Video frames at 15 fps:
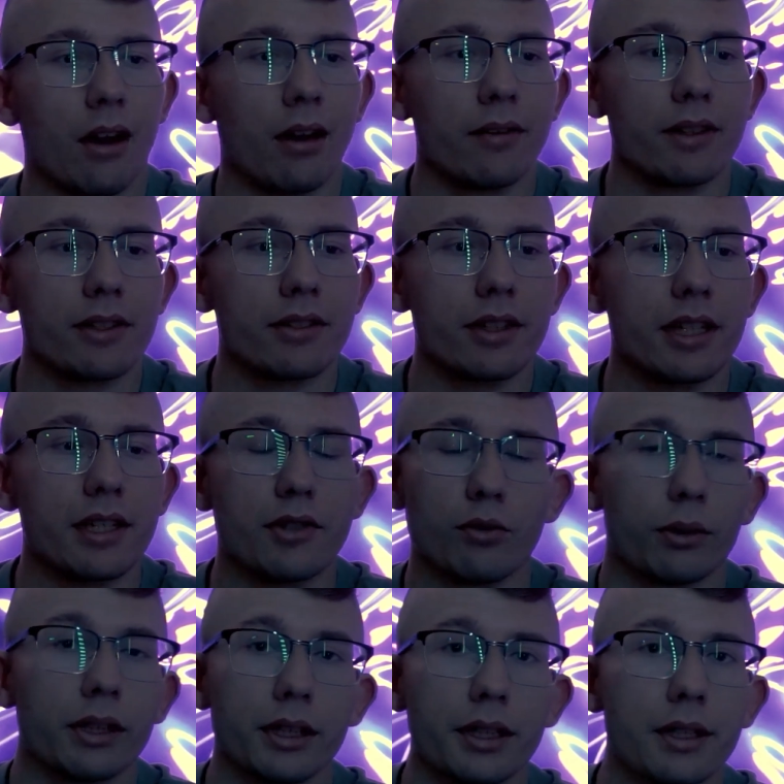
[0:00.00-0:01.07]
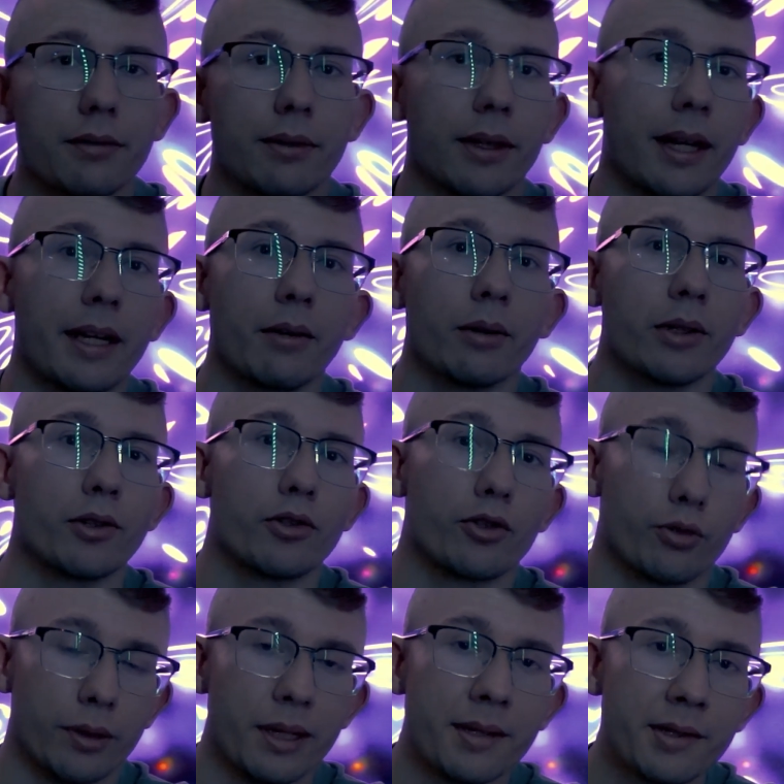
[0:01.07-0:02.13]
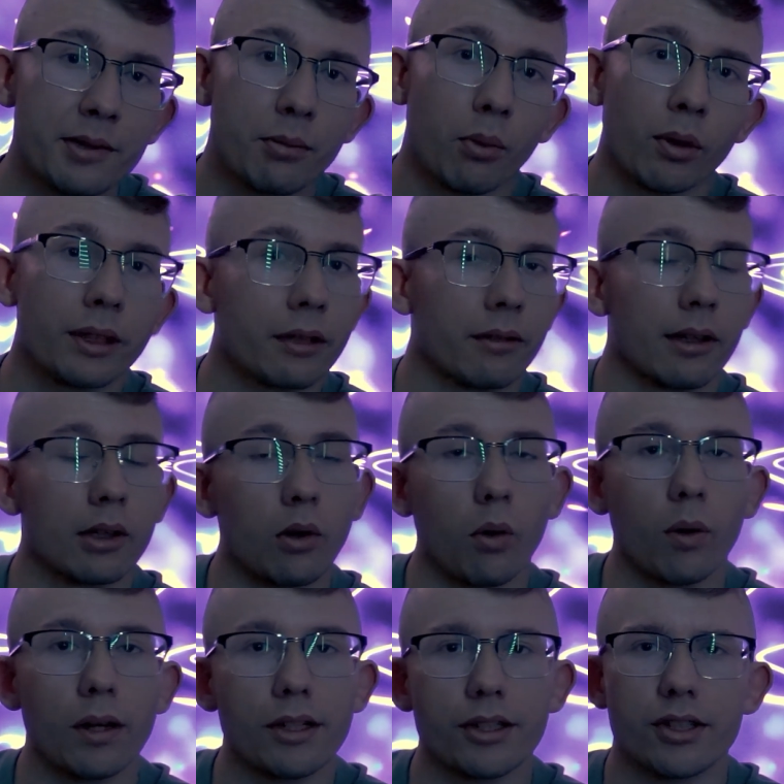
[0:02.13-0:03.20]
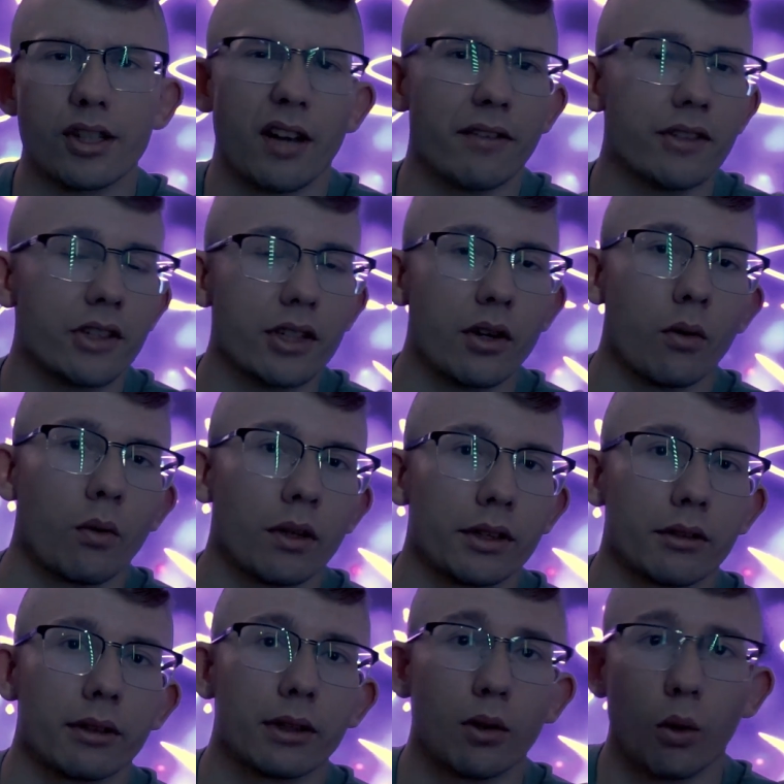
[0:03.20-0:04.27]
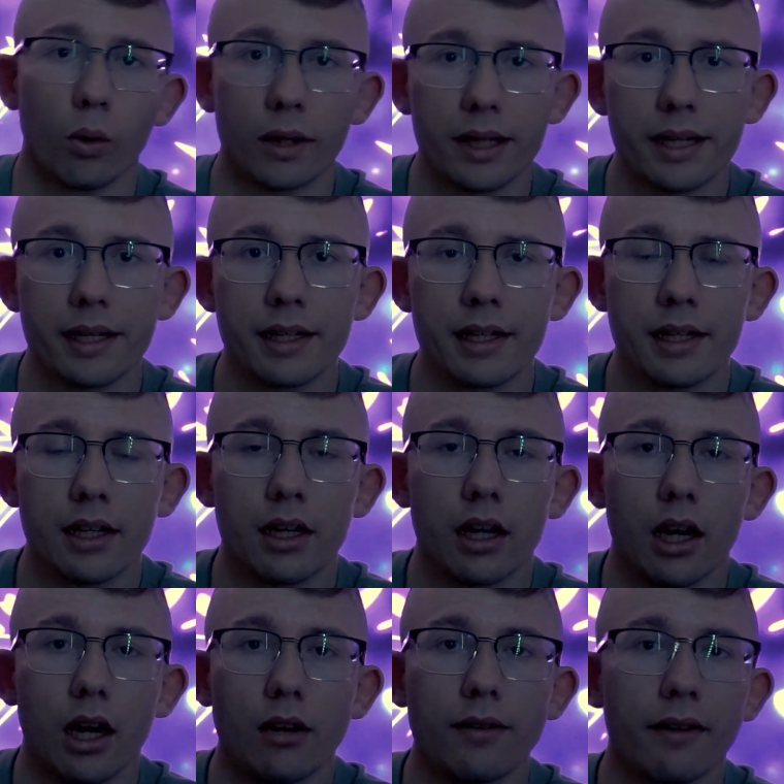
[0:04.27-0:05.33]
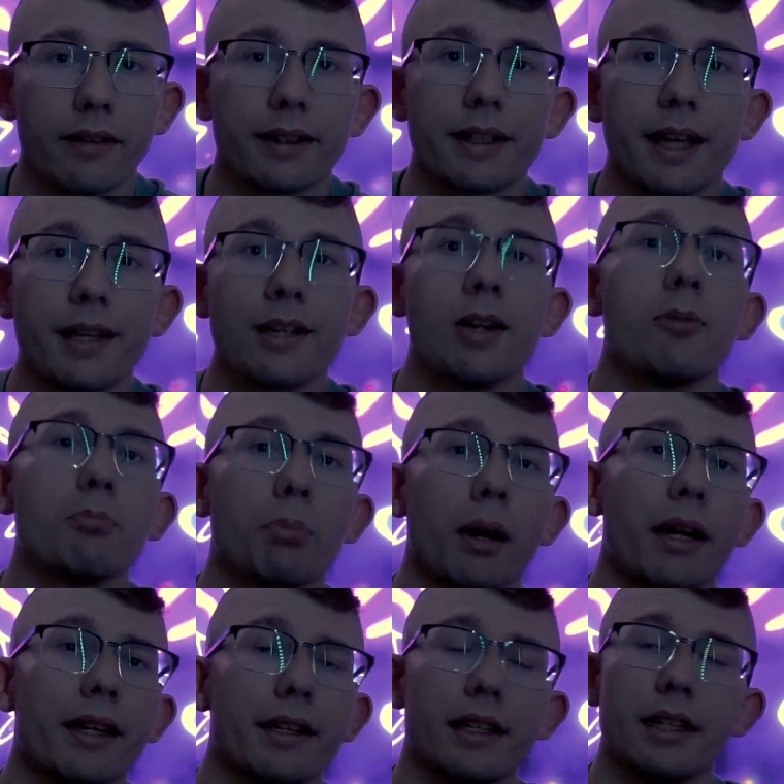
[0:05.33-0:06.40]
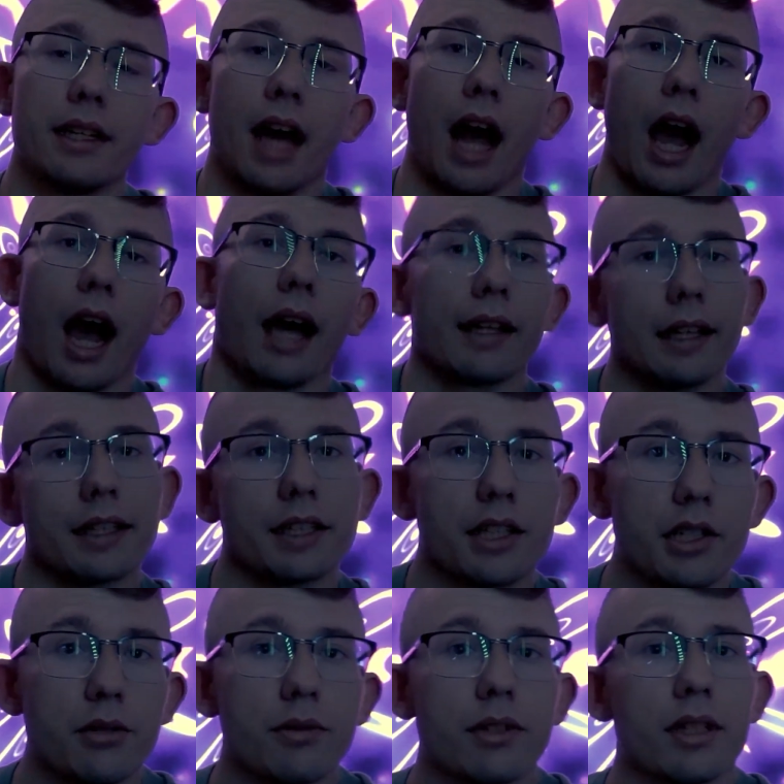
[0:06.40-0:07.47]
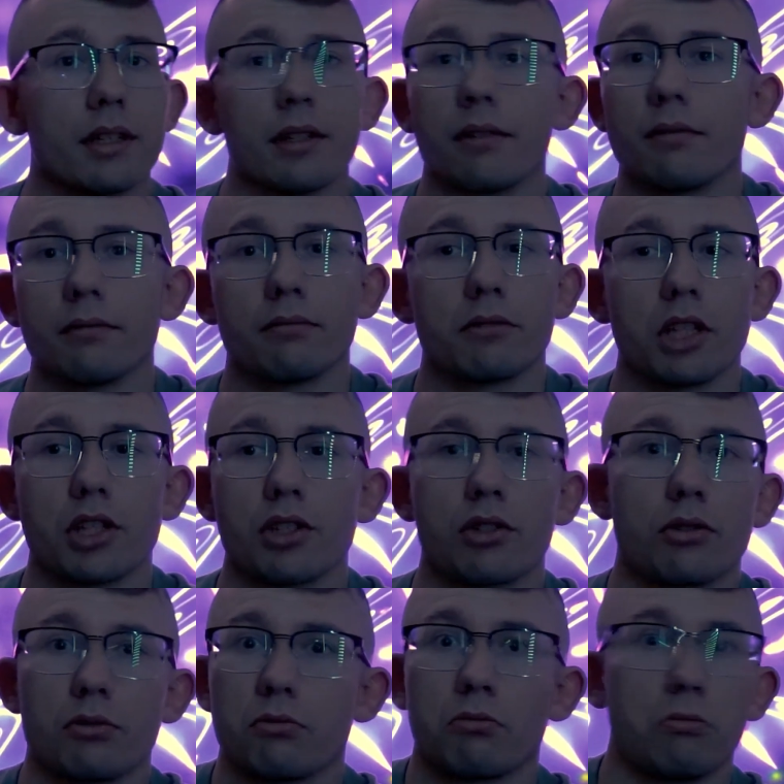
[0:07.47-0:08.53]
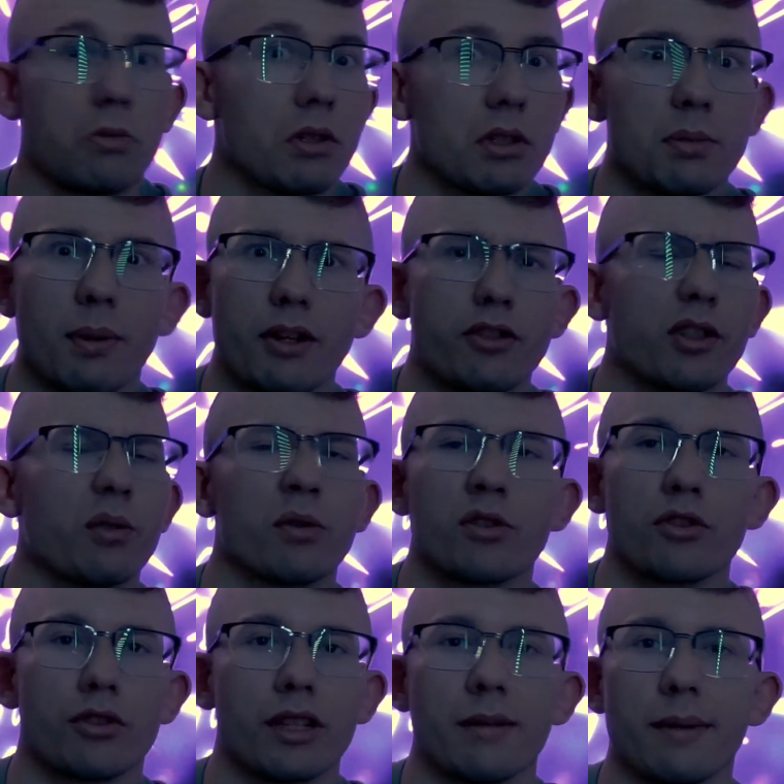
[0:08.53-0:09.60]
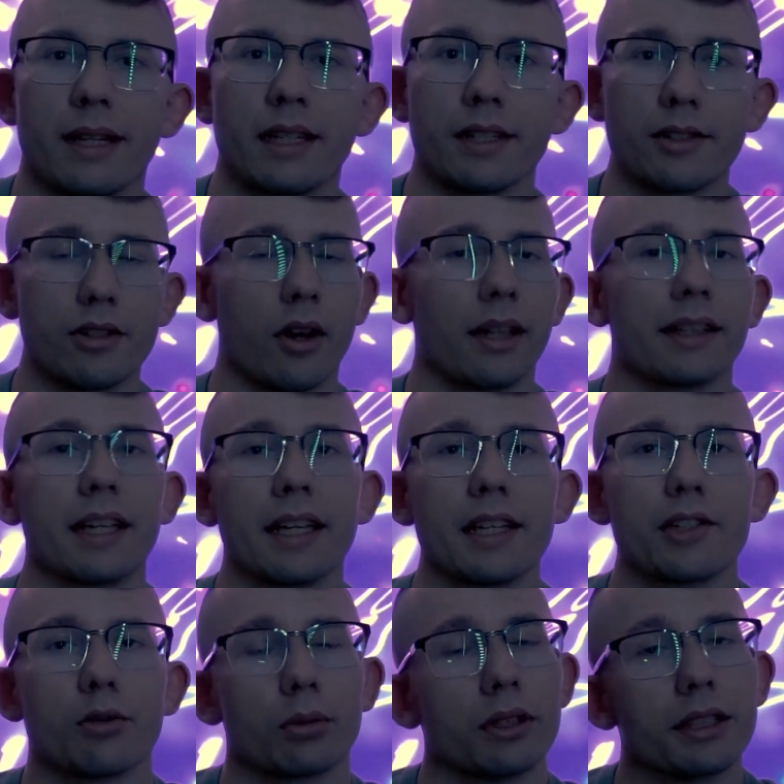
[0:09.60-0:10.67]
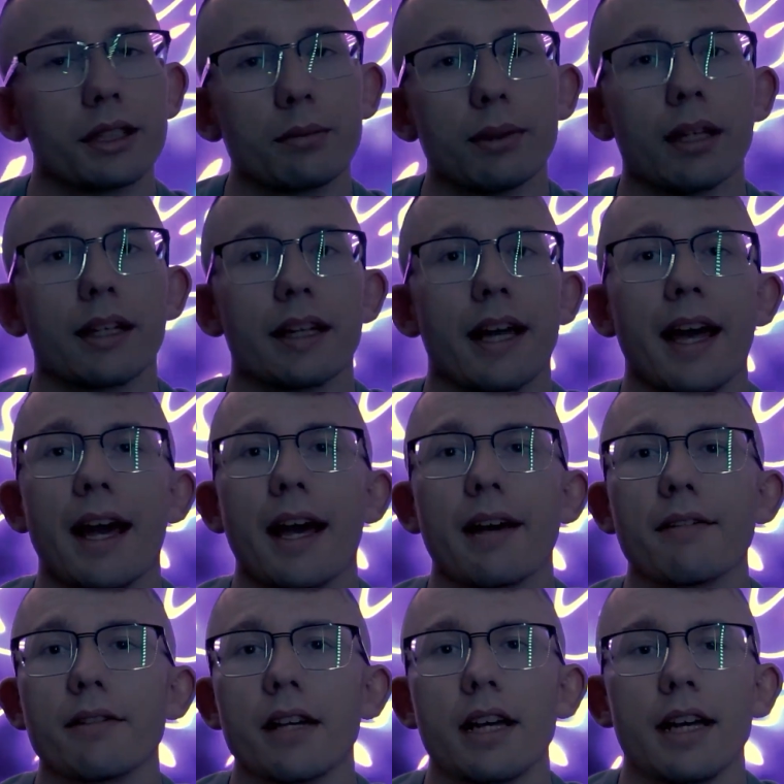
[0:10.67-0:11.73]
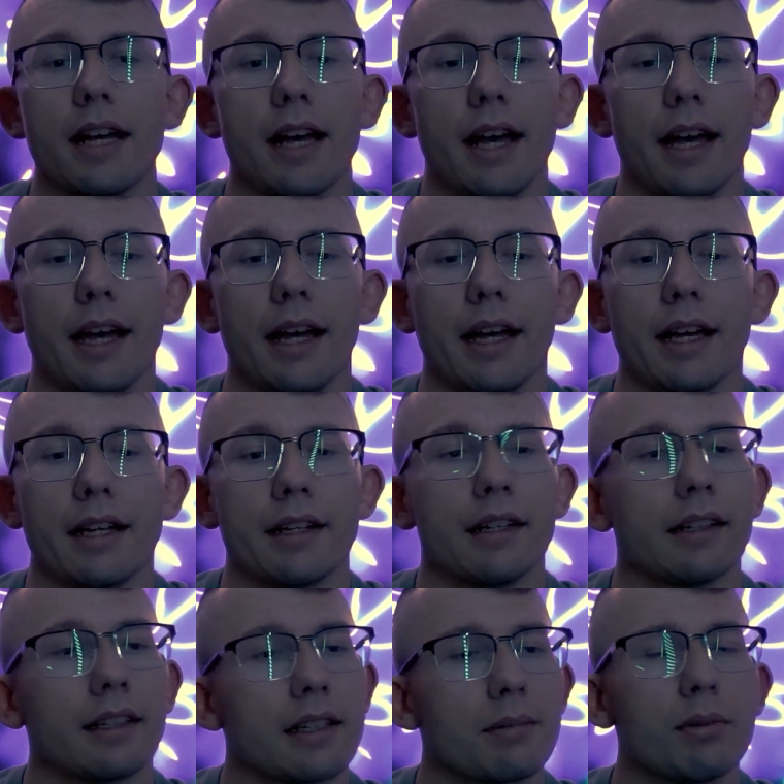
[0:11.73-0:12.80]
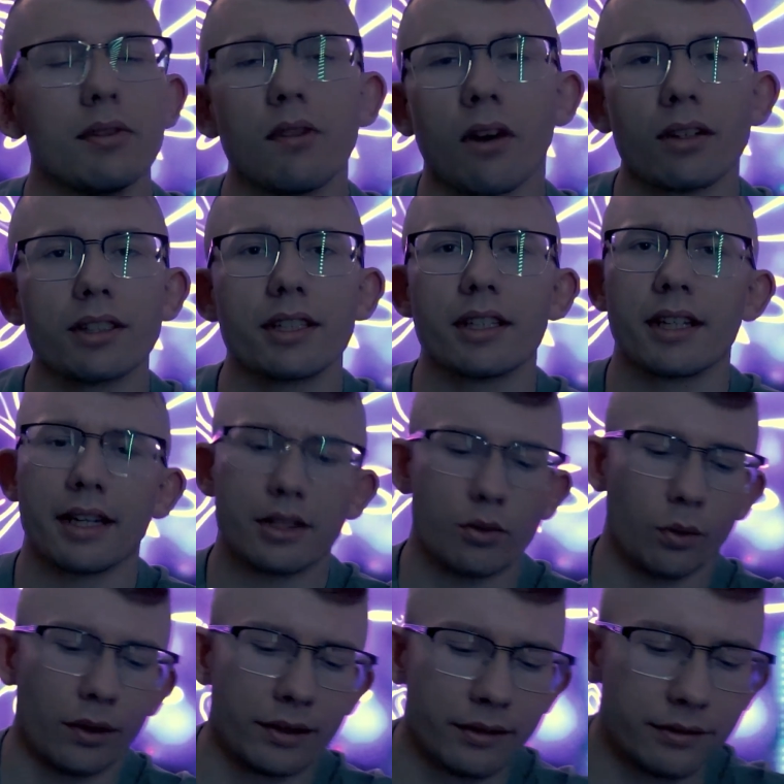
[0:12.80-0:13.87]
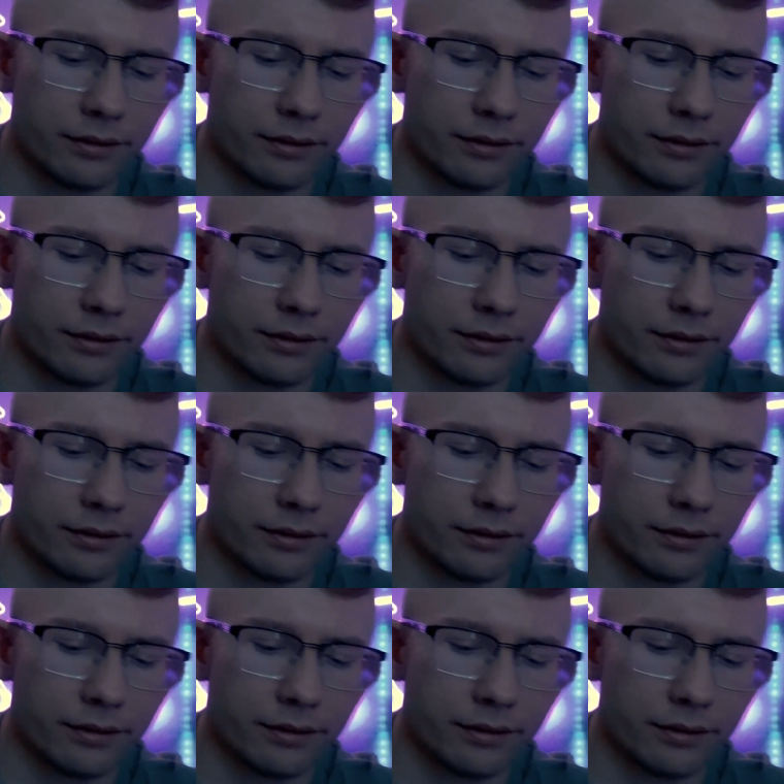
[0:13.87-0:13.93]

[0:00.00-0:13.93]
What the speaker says: obviously it's really good for anyone who streams more than records, because obviously you don't want the recording of everything, but I like to use it just especially when streaming, so I think it's a really good plugin to have. And let's move on to the next one.